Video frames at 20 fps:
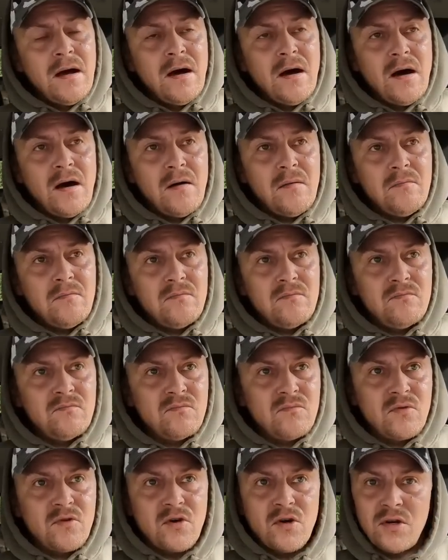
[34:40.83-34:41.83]
Um,
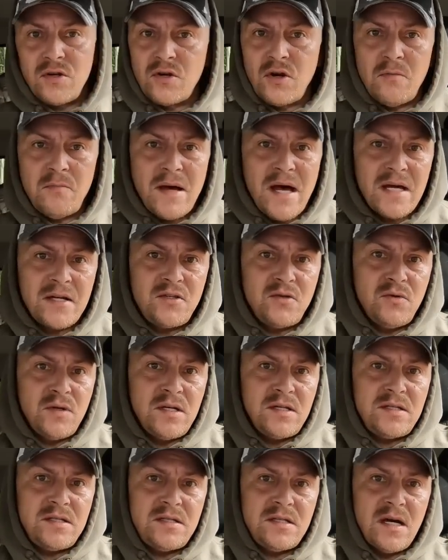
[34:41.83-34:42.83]
couldn't go back to
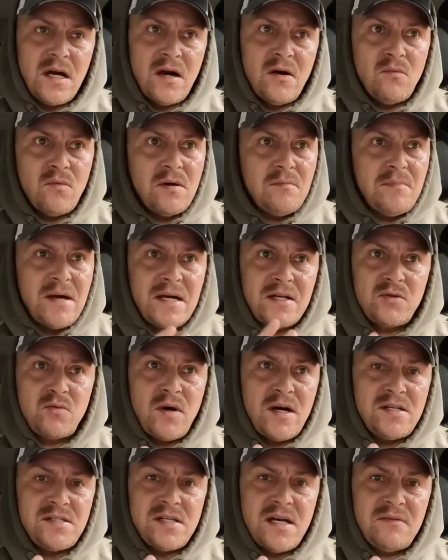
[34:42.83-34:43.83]
it. Uh, went back
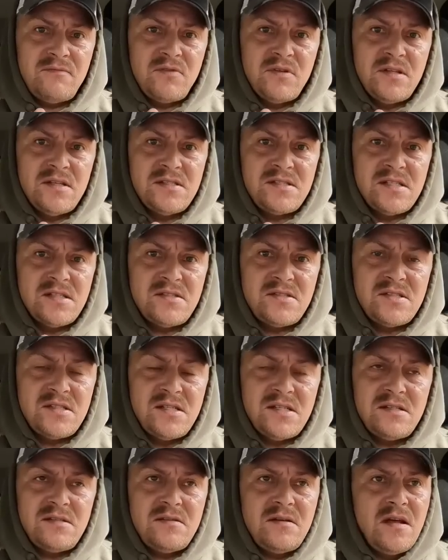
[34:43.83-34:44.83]
twice after this
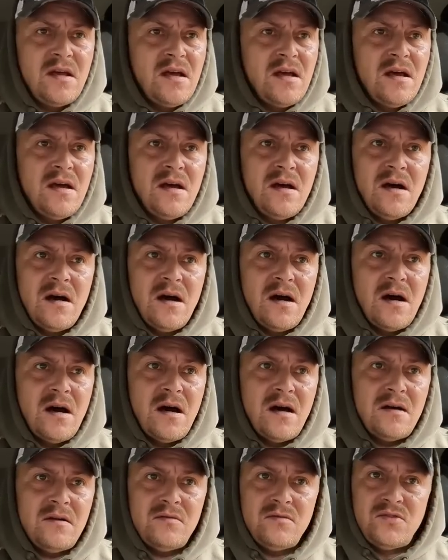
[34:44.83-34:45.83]
incident.
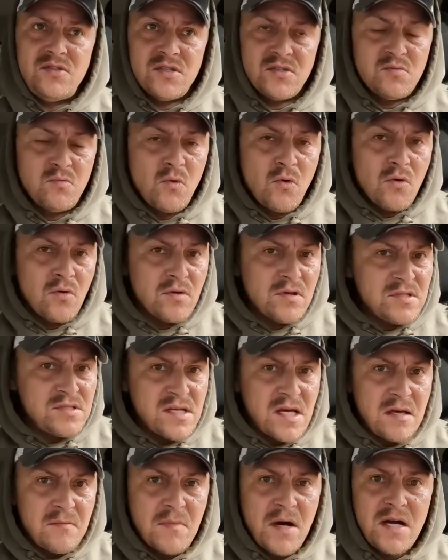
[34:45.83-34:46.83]
Uh, just more of the
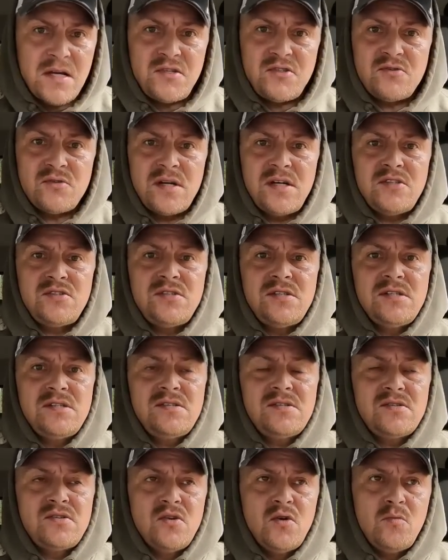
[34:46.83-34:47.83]
same high
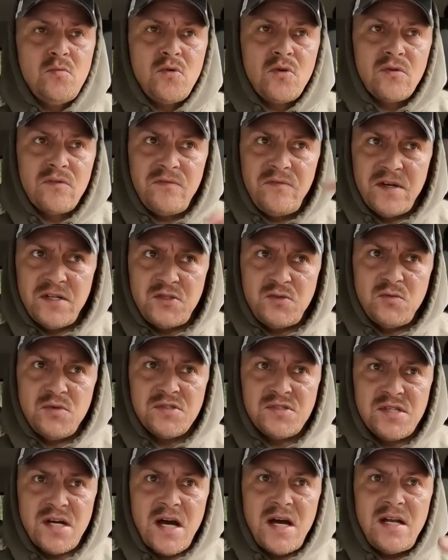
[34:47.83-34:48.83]
strangeness. No more
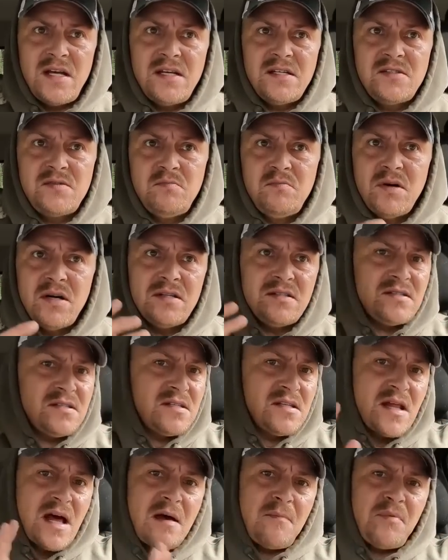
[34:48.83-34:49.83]
visual sightings, but
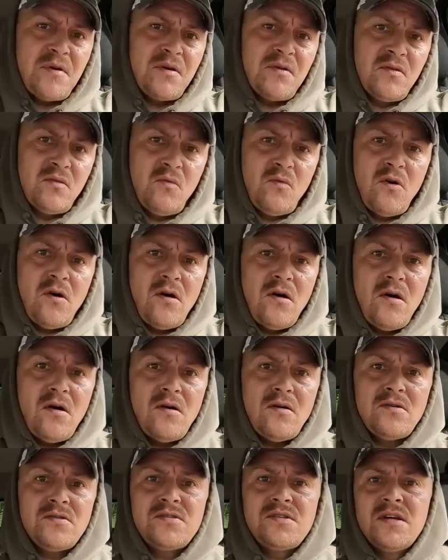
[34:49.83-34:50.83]
slapping of the
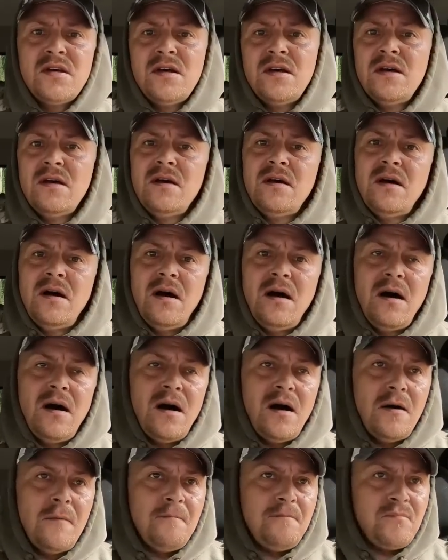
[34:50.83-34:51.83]
walls,
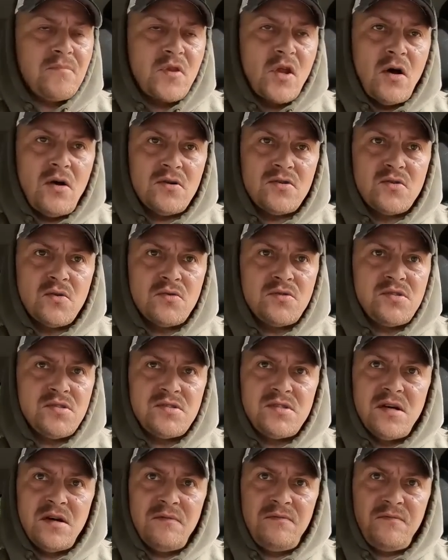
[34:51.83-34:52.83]
uh, all sorts
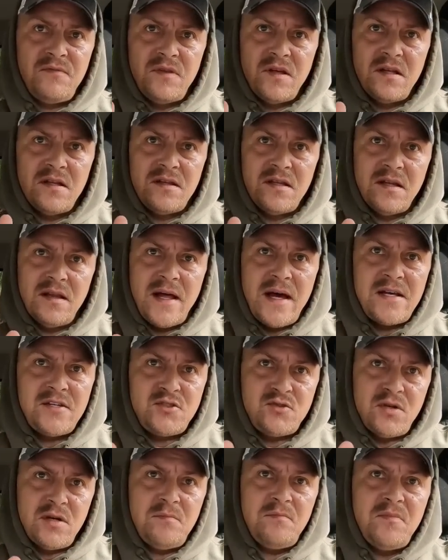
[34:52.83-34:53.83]
of stuff. The the
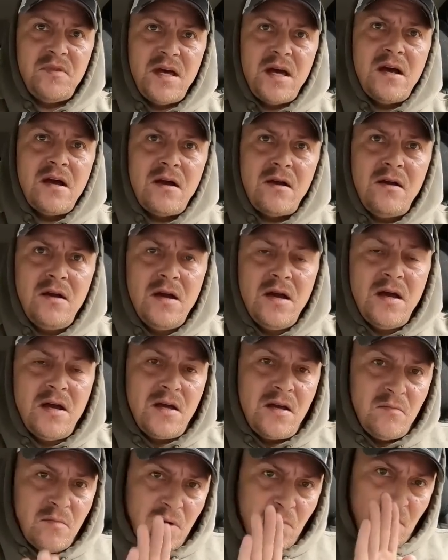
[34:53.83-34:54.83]
last trip there,
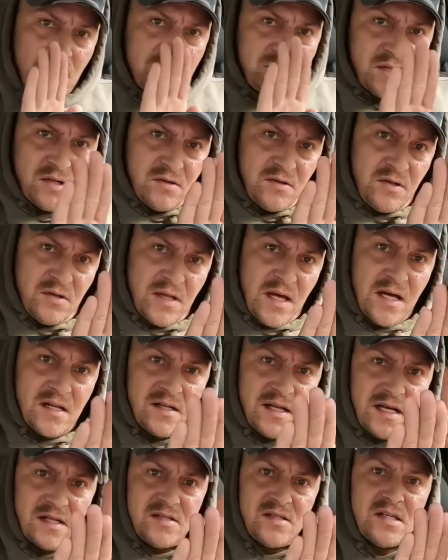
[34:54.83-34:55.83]
you remember I was telling you
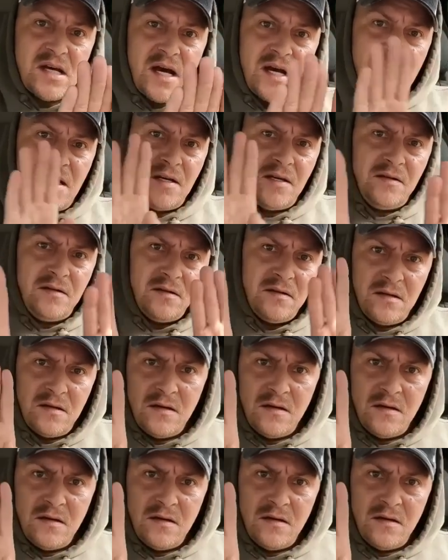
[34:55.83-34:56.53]
that that sighting